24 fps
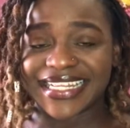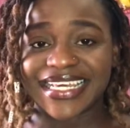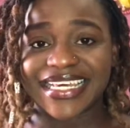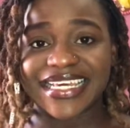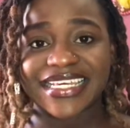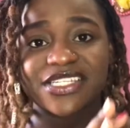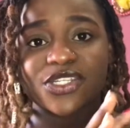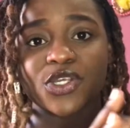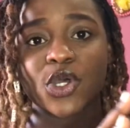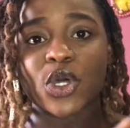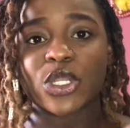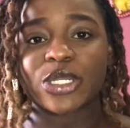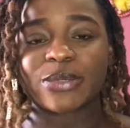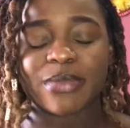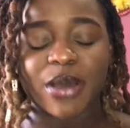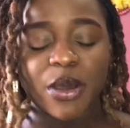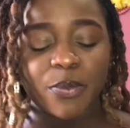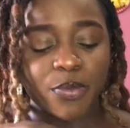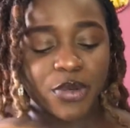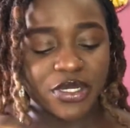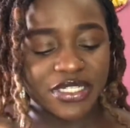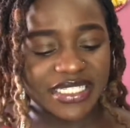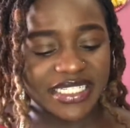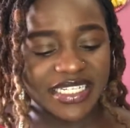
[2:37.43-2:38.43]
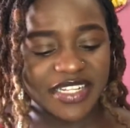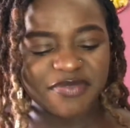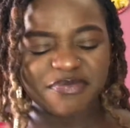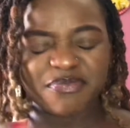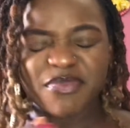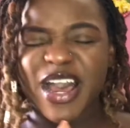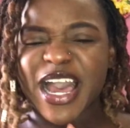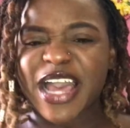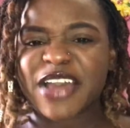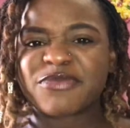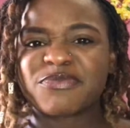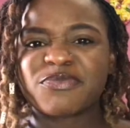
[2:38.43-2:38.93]
is all about positive
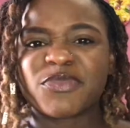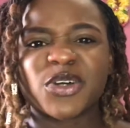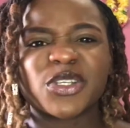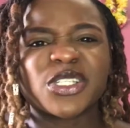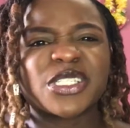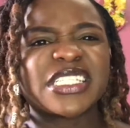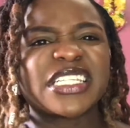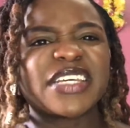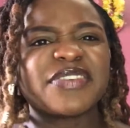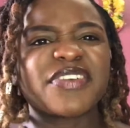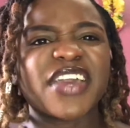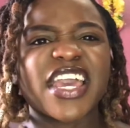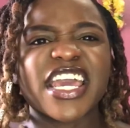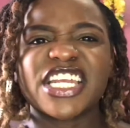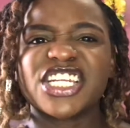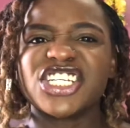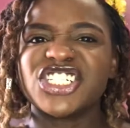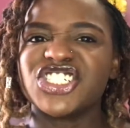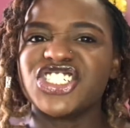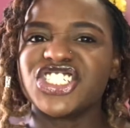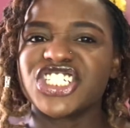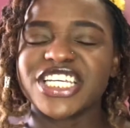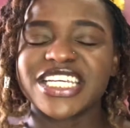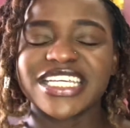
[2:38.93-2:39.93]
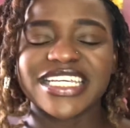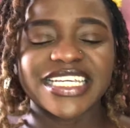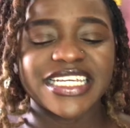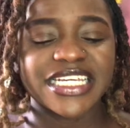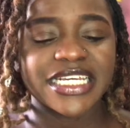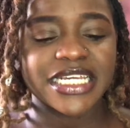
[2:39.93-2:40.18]
vibe, positive energy.